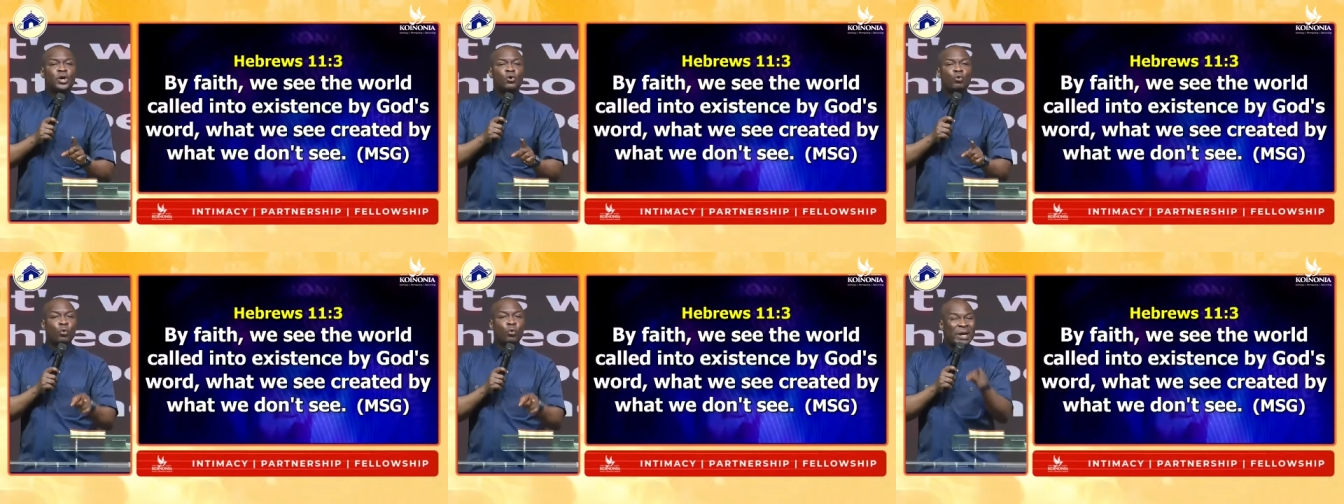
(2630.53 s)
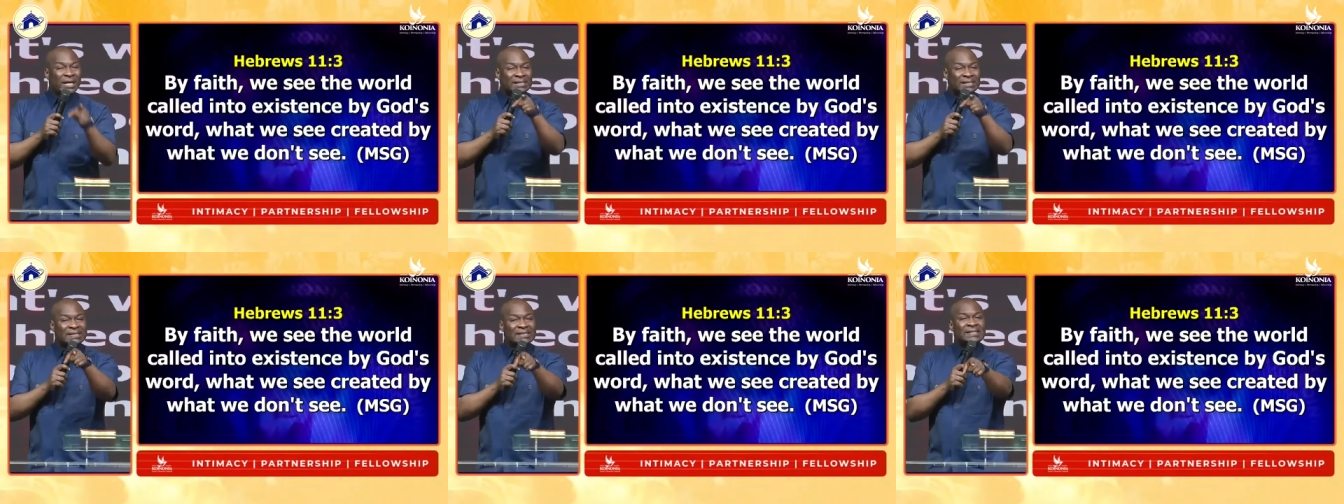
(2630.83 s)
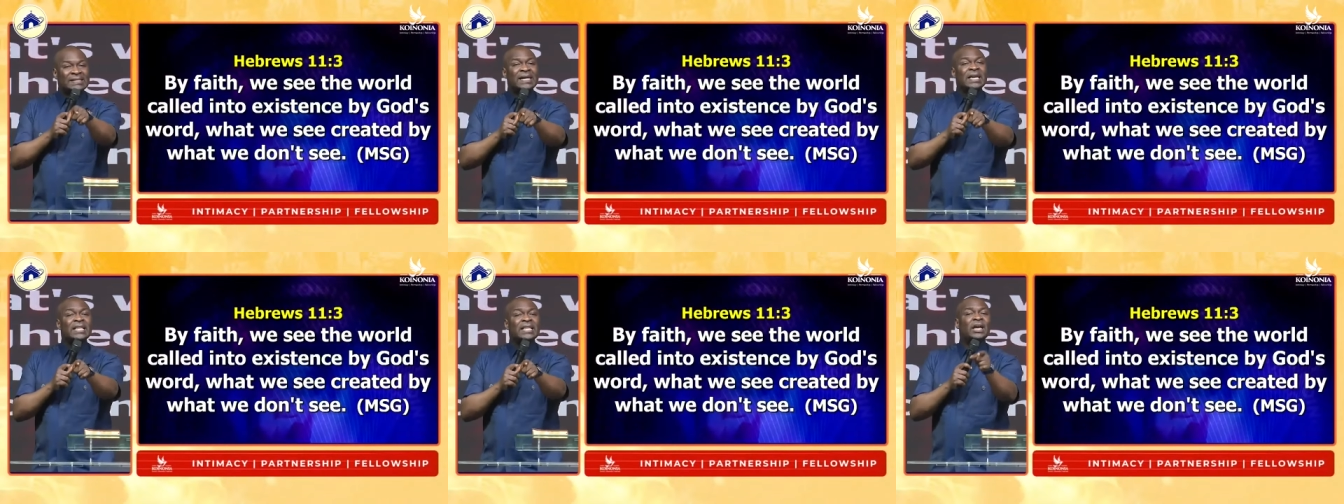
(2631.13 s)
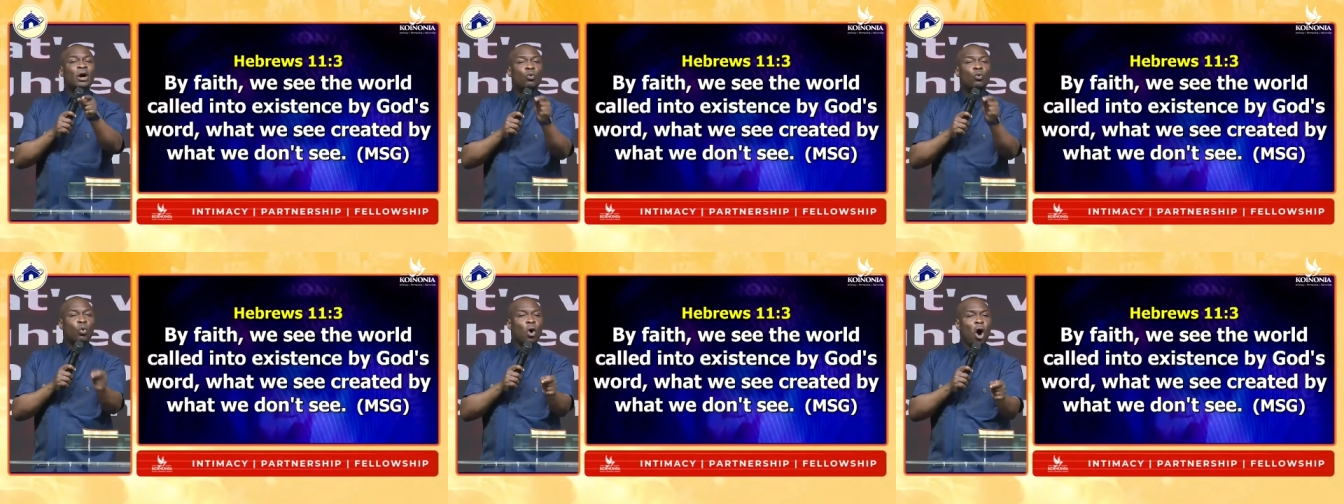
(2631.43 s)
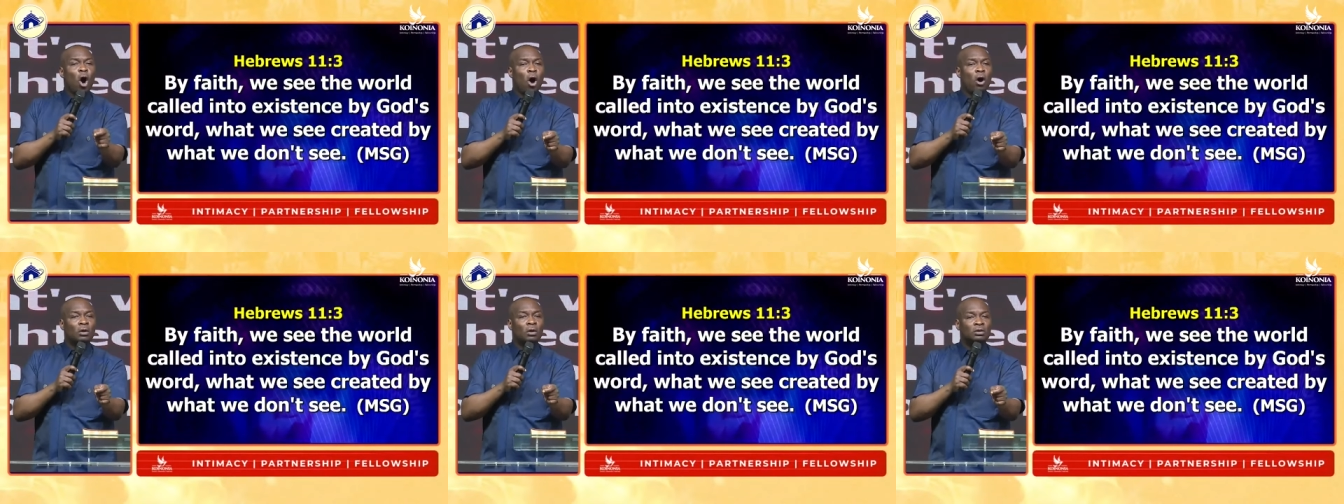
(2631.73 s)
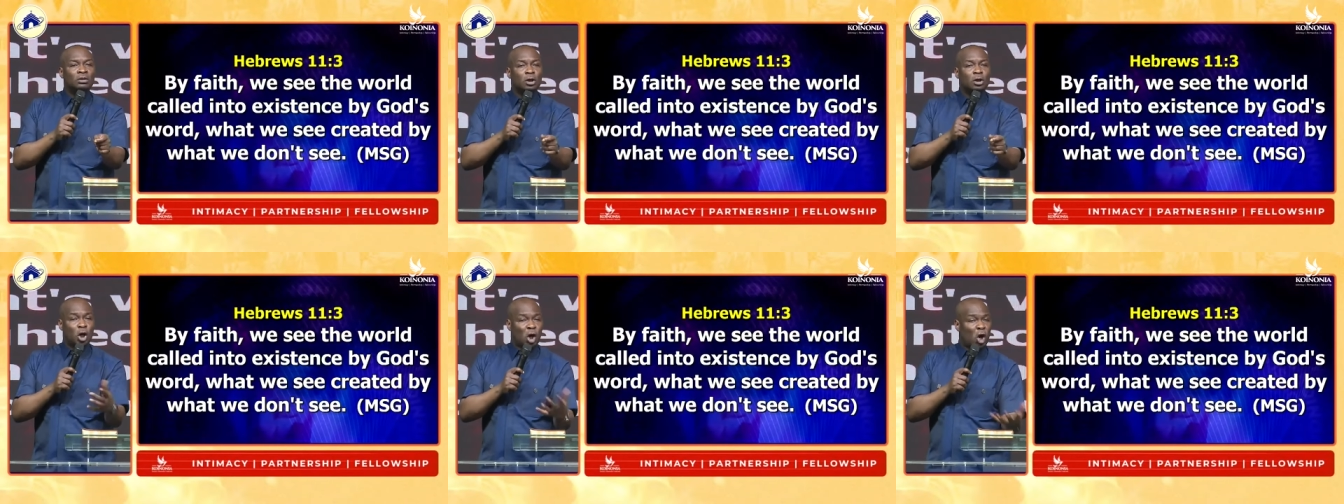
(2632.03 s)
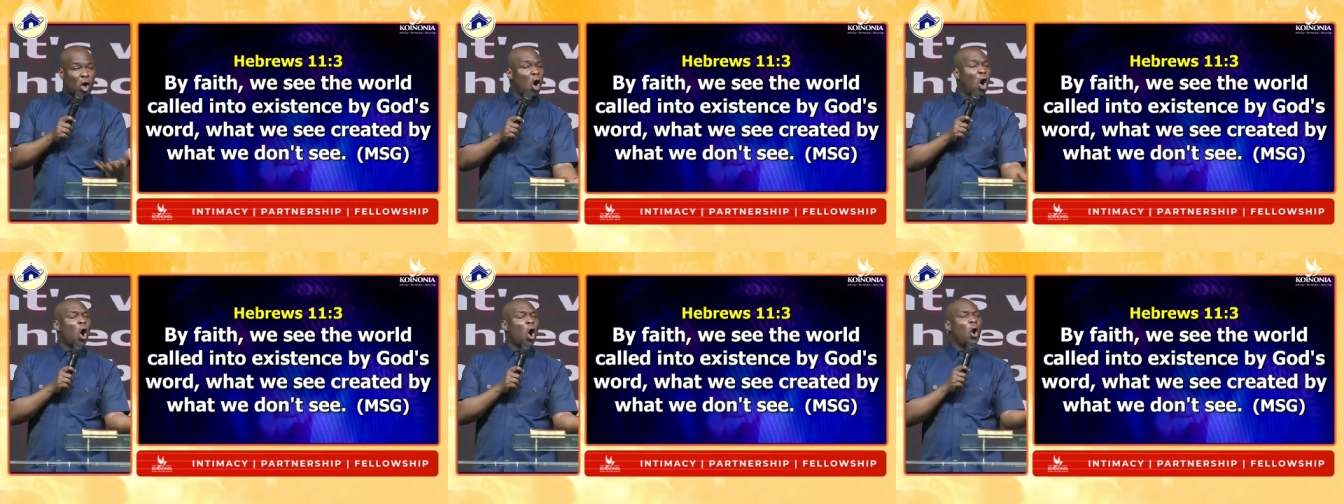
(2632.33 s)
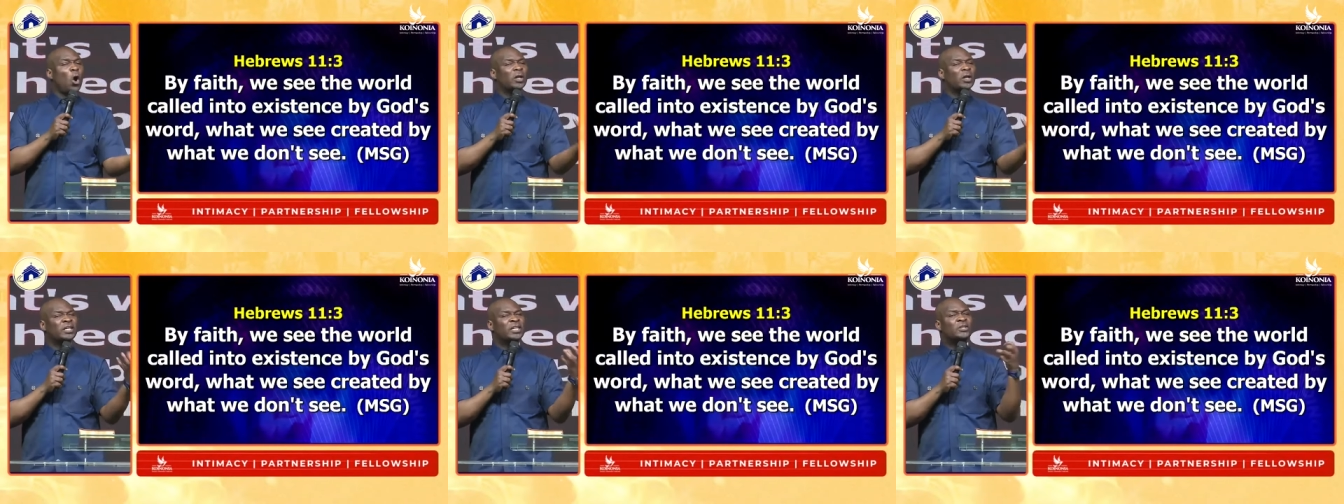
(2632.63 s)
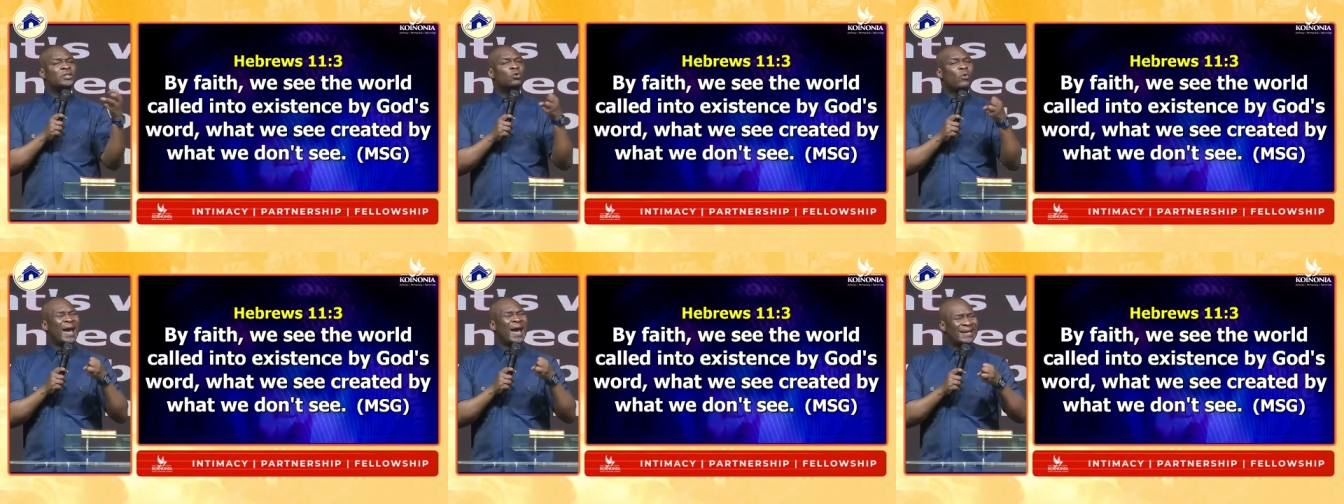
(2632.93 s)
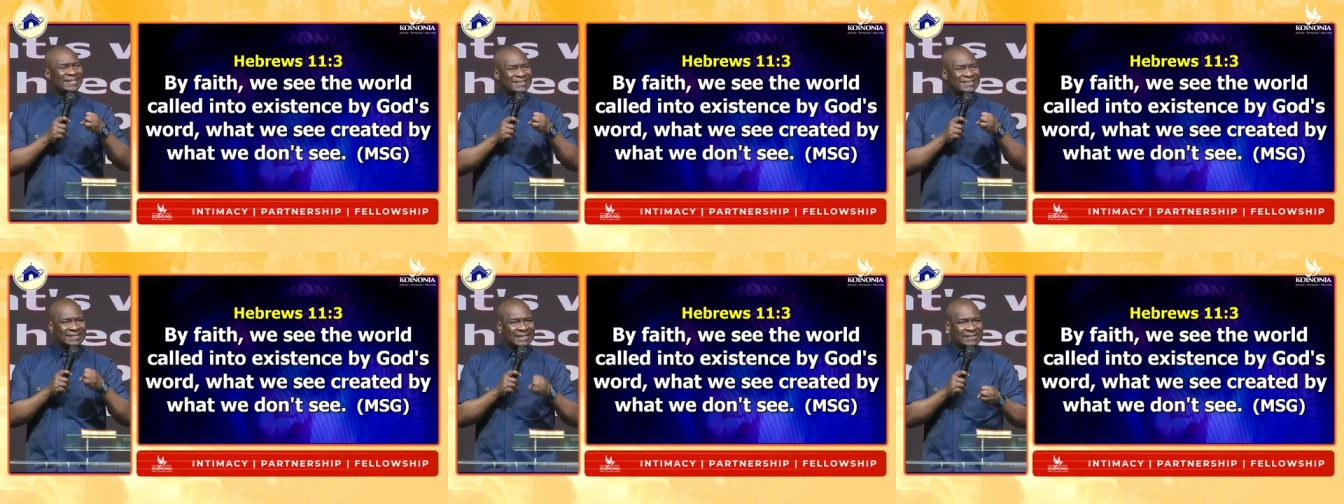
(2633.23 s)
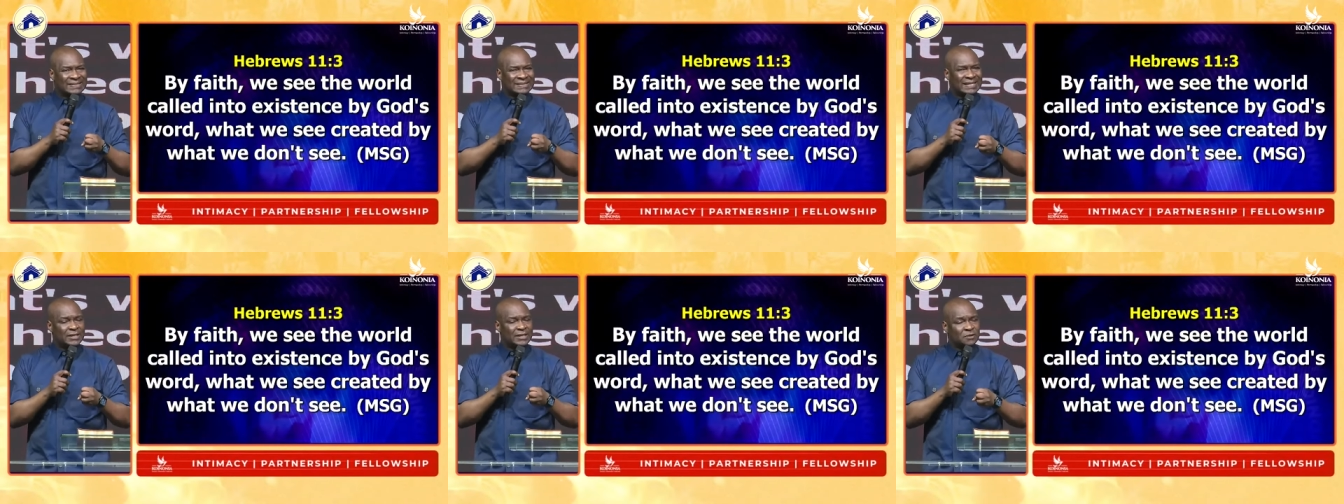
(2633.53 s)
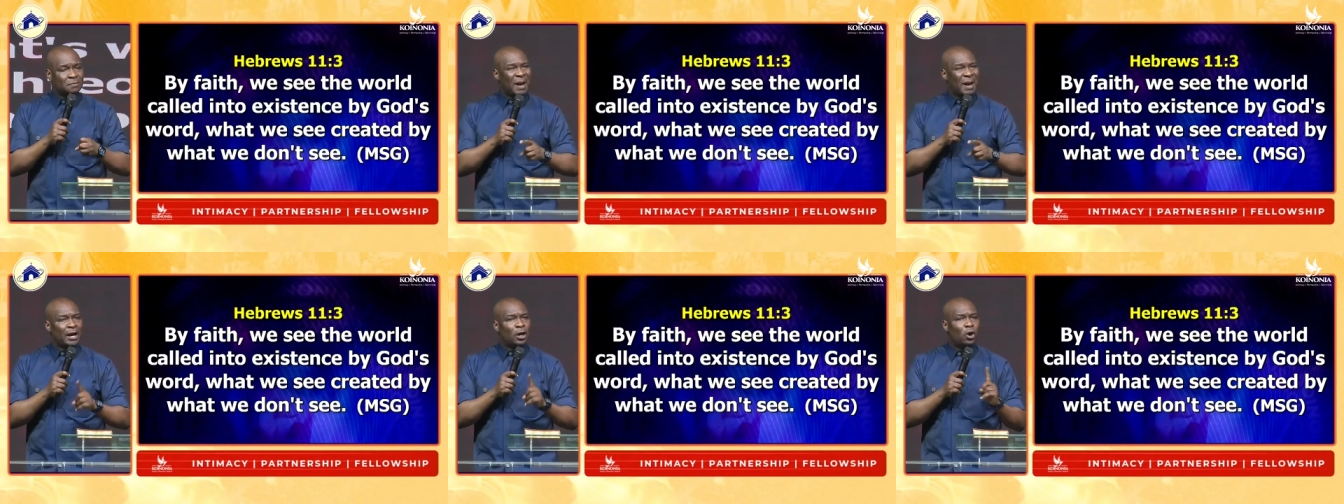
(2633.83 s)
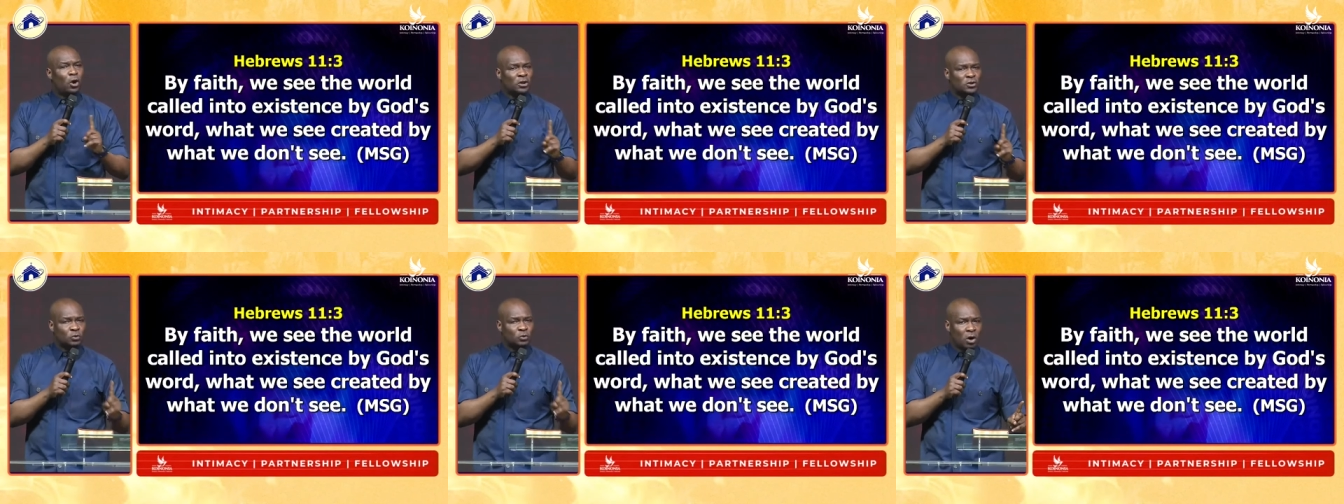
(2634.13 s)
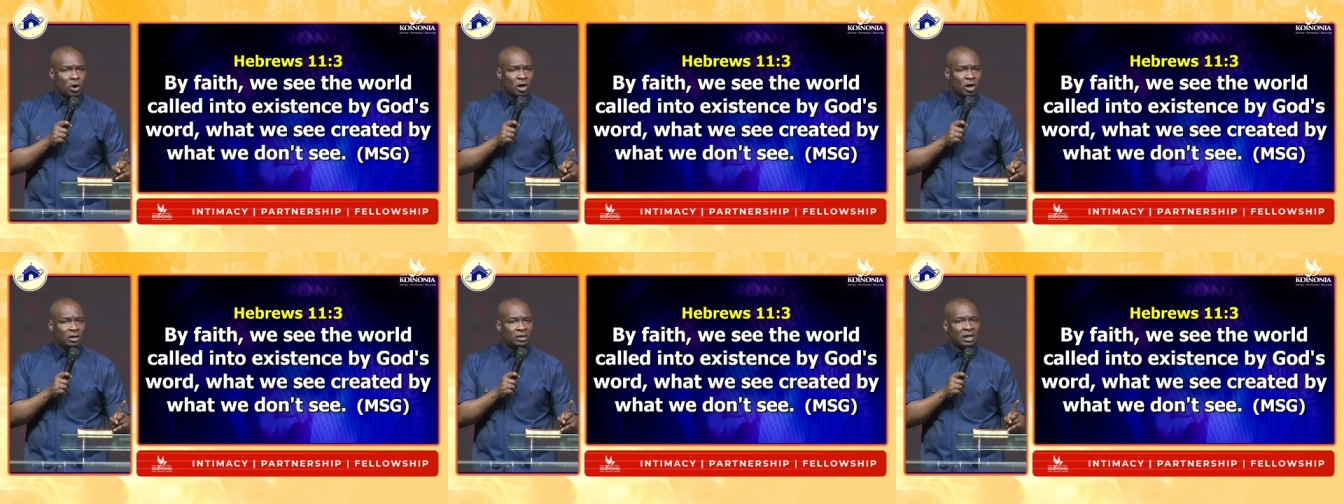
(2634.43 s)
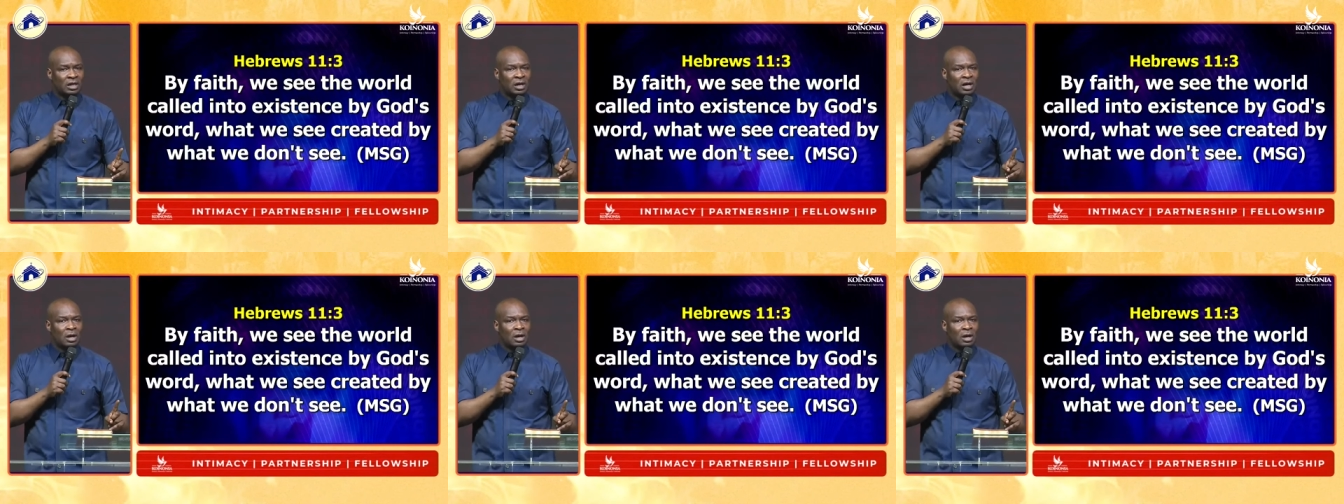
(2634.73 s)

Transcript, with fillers: we see the world called into existence by God's word.